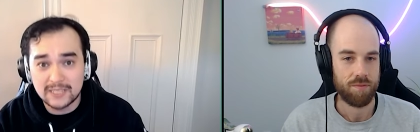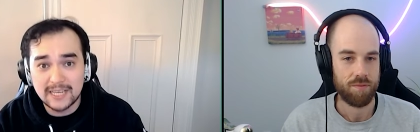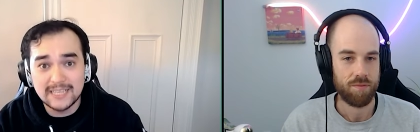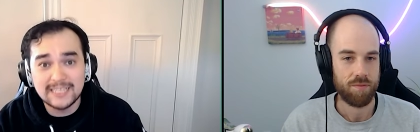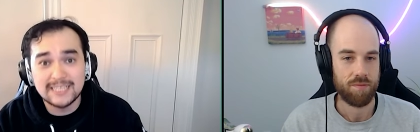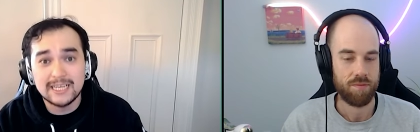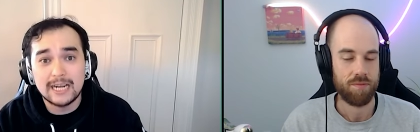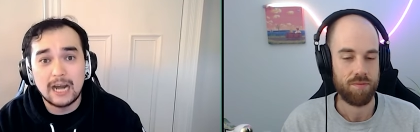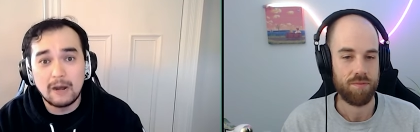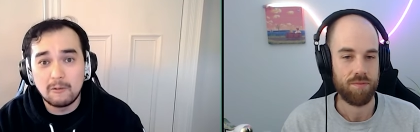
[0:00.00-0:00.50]
Speaker 1: I
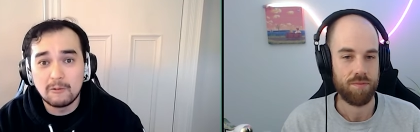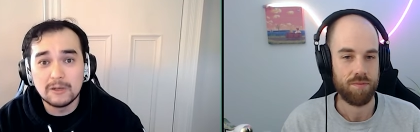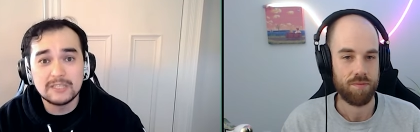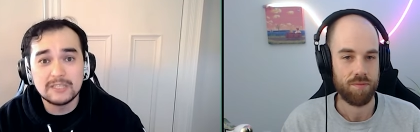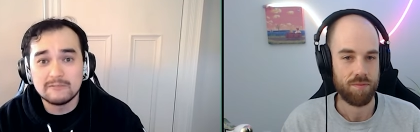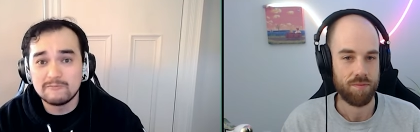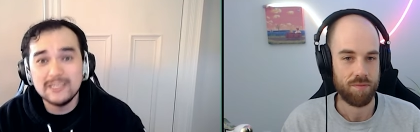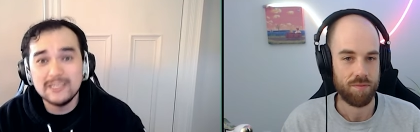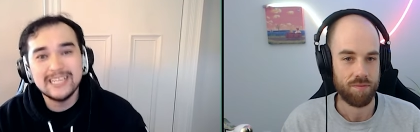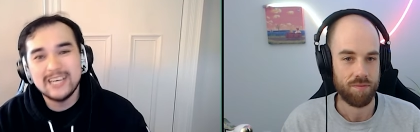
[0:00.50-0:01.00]
said I
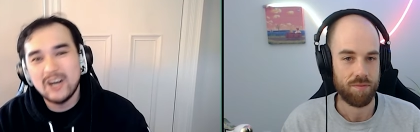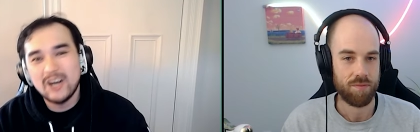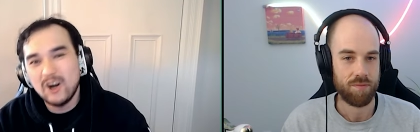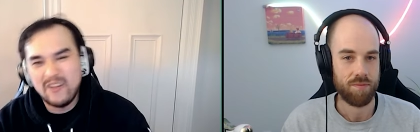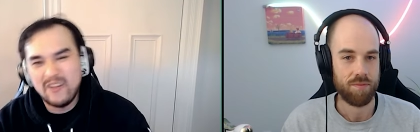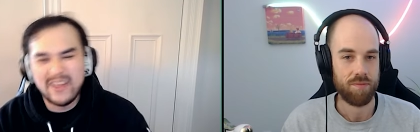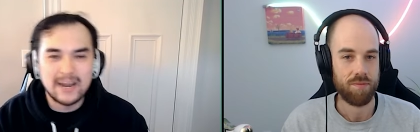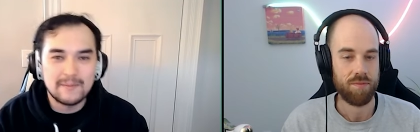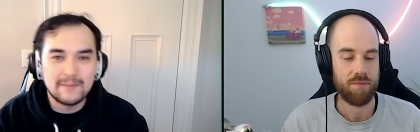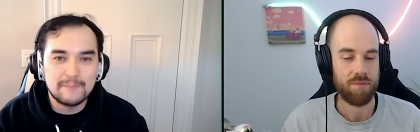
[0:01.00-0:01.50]
wasn't really
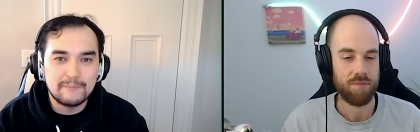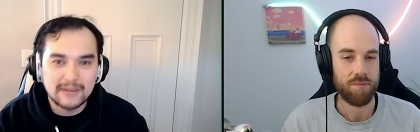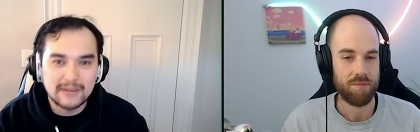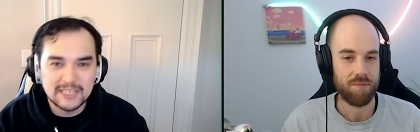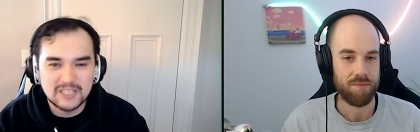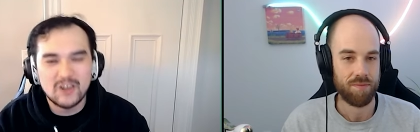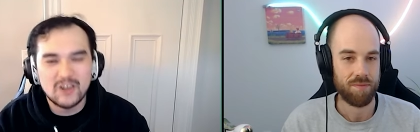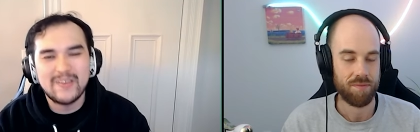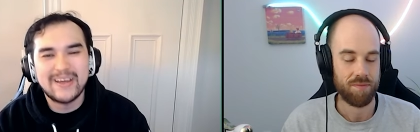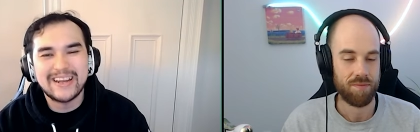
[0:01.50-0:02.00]
all that
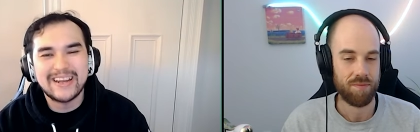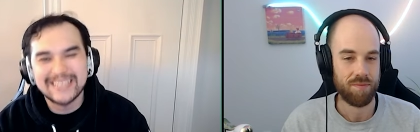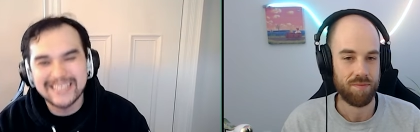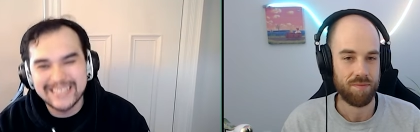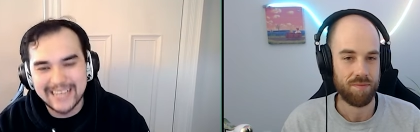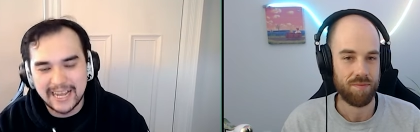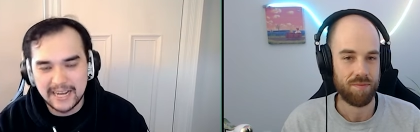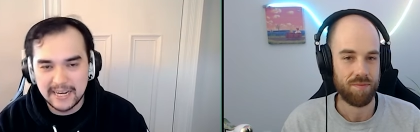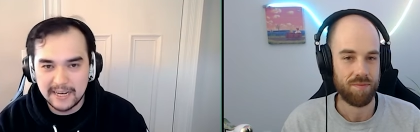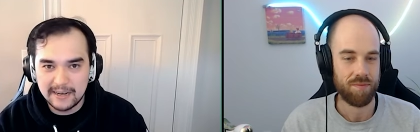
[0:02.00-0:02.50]
impressed, all that
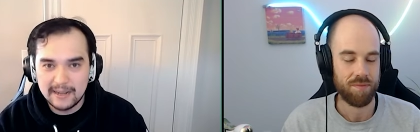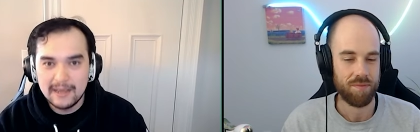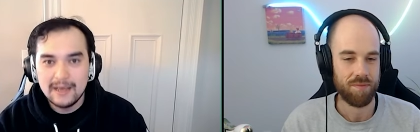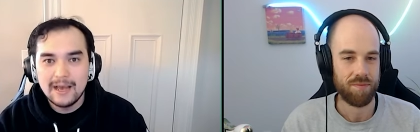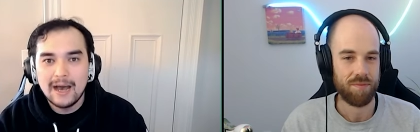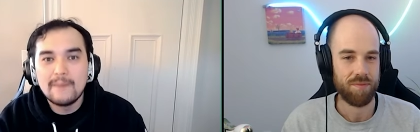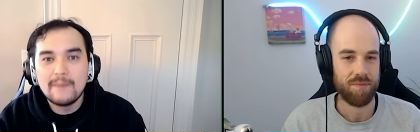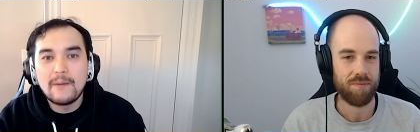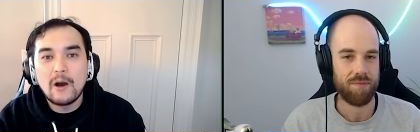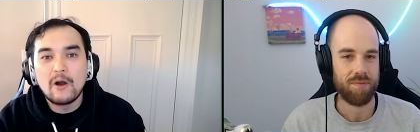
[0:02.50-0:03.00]
excited
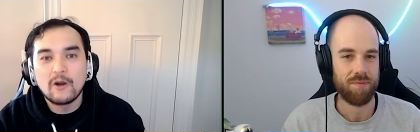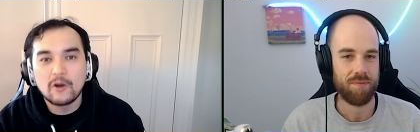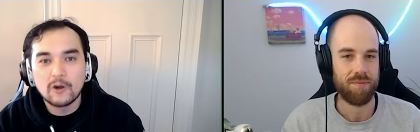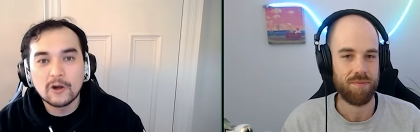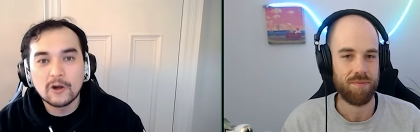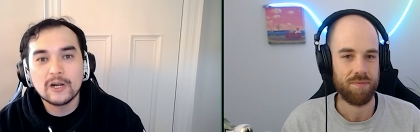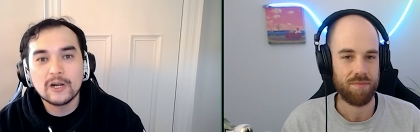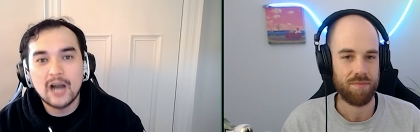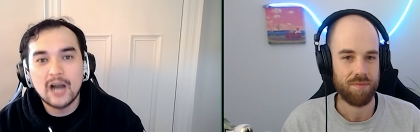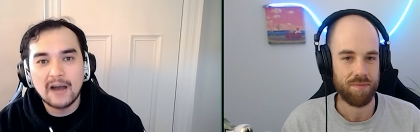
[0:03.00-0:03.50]
about
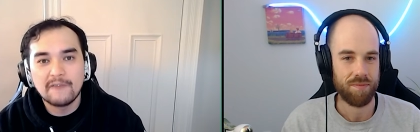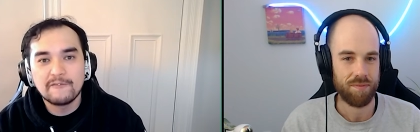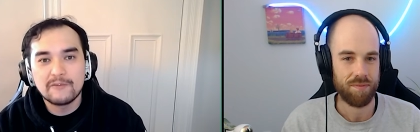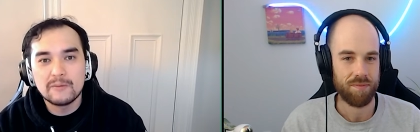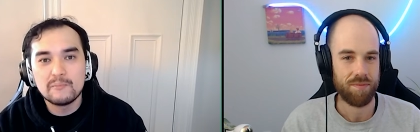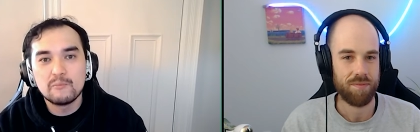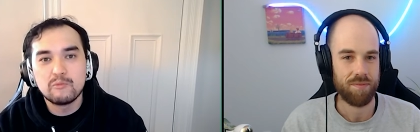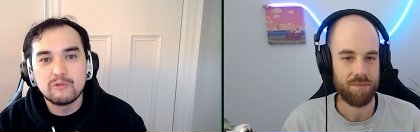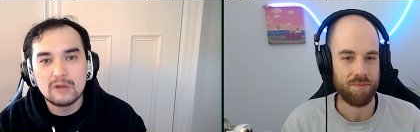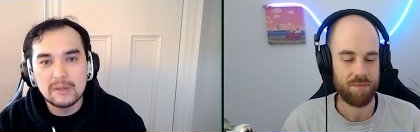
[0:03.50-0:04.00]
Urgot
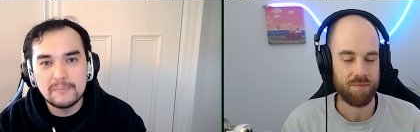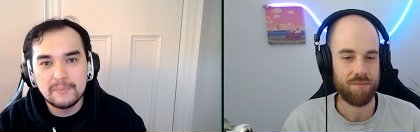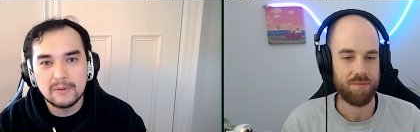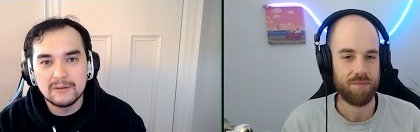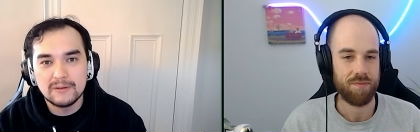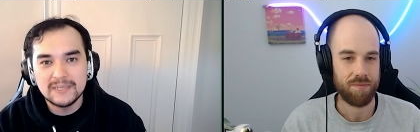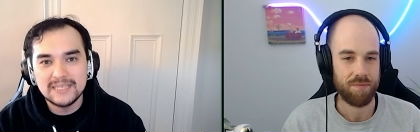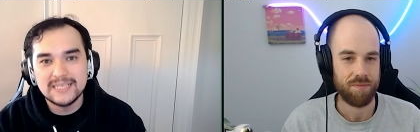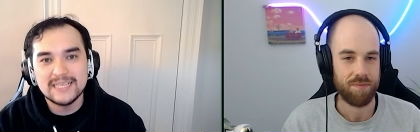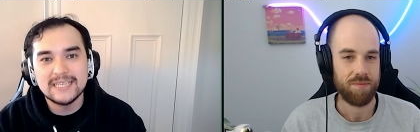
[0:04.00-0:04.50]
from
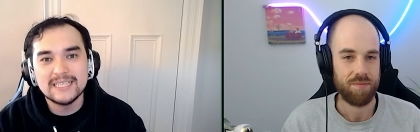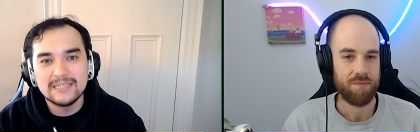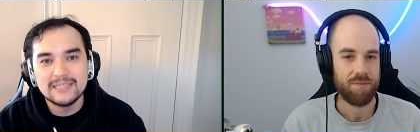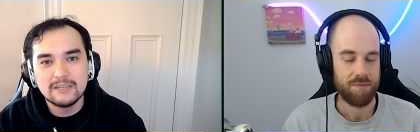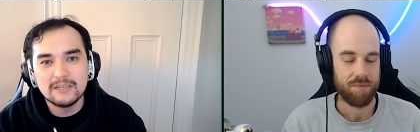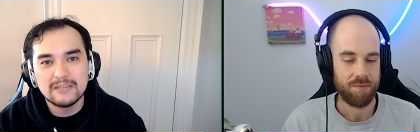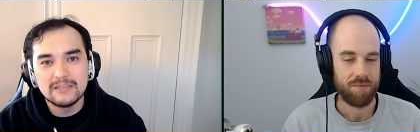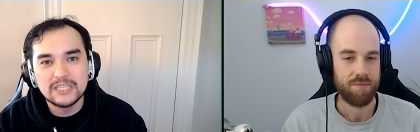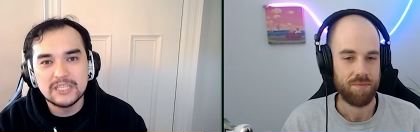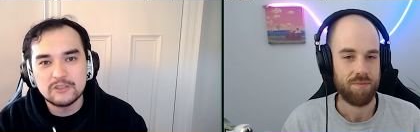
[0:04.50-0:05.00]
Bwipo as his
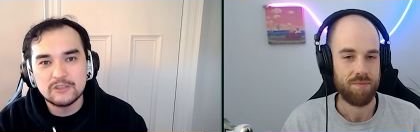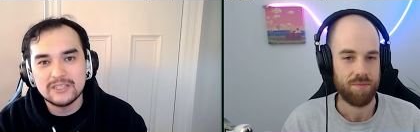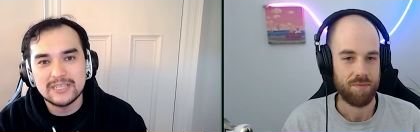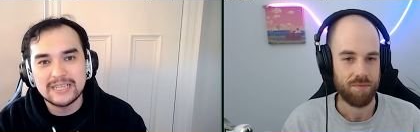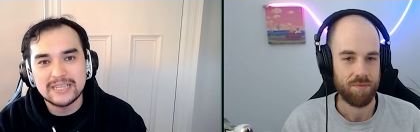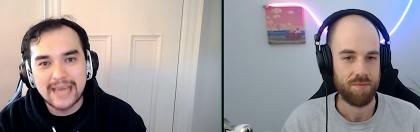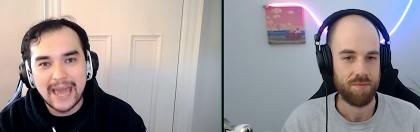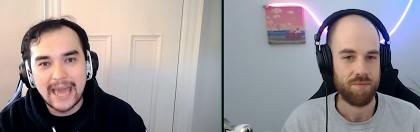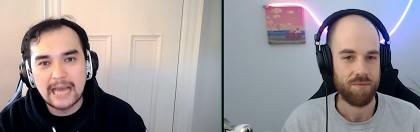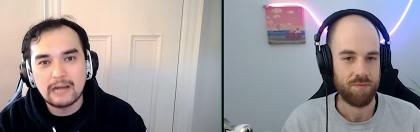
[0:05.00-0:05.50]
little
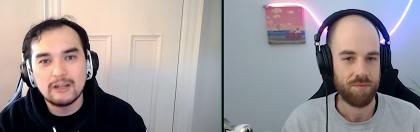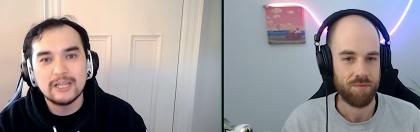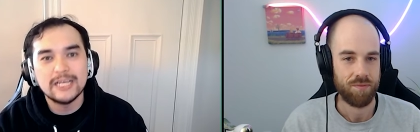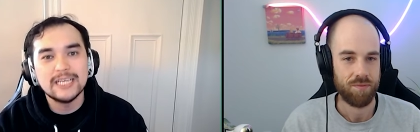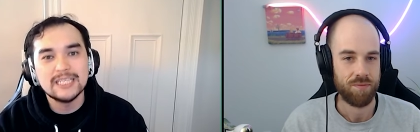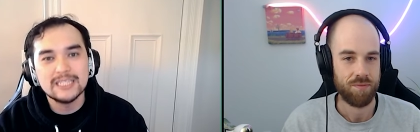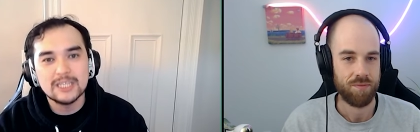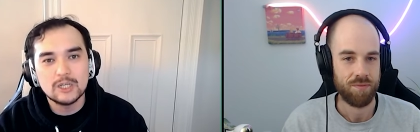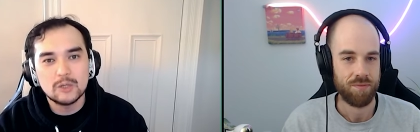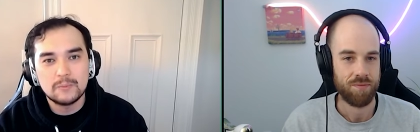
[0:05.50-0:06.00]
interesting angle,
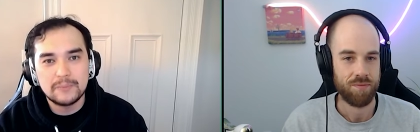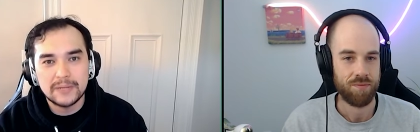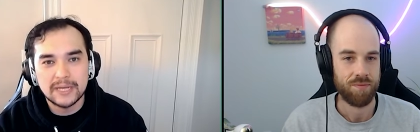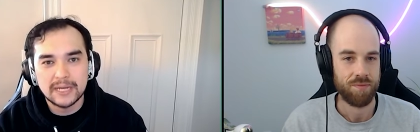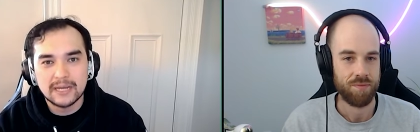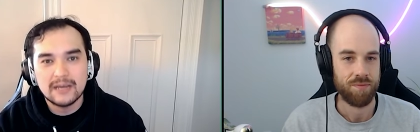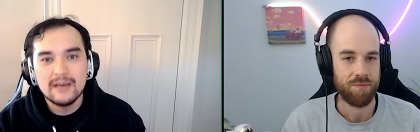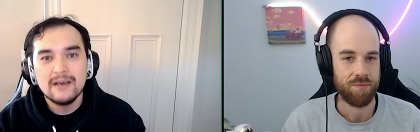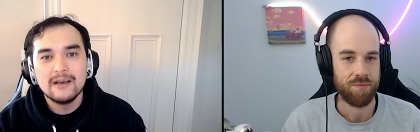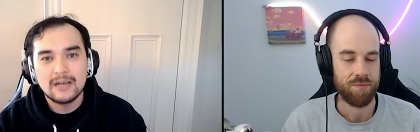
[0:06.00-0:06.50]
his little
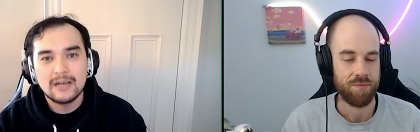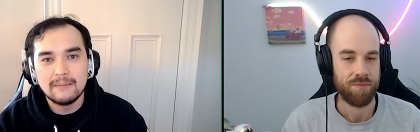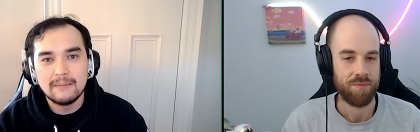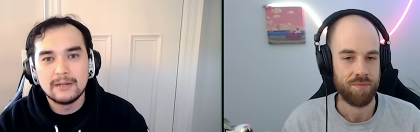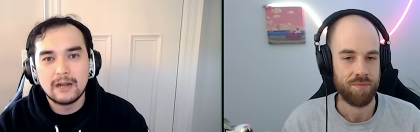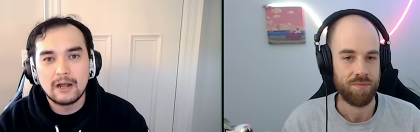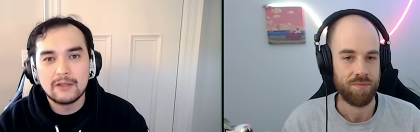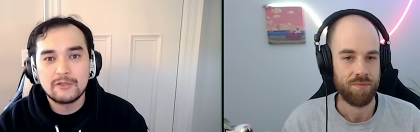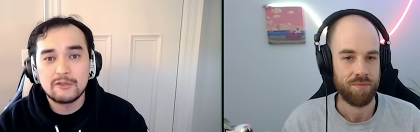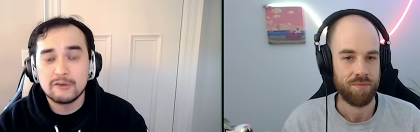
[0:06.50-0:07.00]
pick
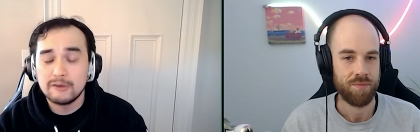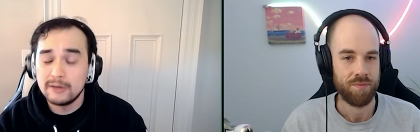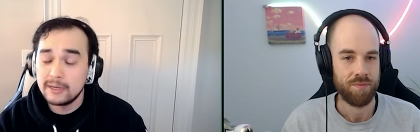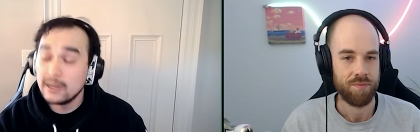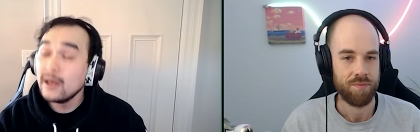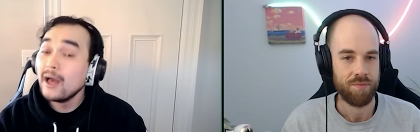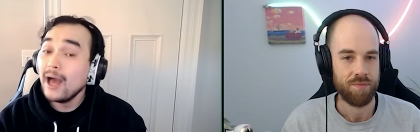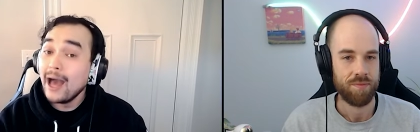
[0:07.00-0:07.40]
coming on through it.